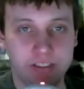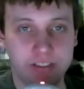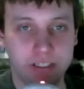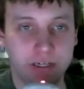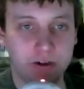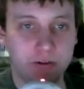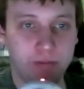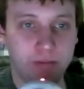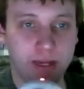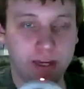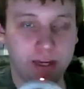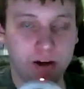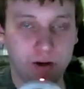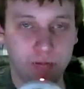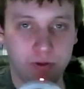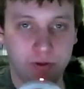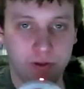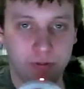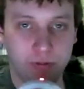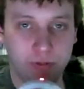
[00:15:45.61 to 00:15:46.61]
are coming back home
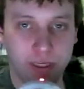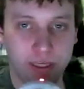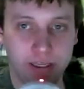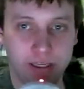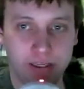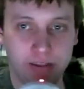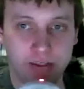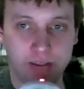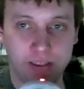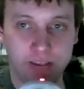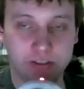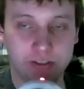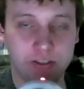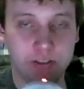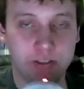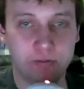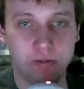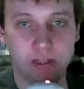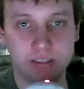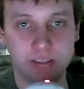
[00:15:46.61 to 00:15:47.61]
with me. In
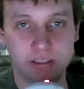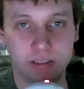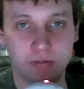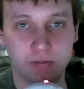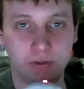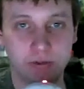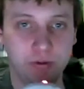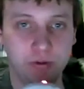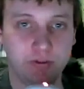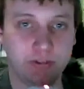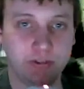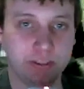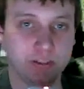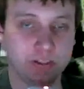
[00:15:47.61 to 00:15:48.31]
2 months I'll be moving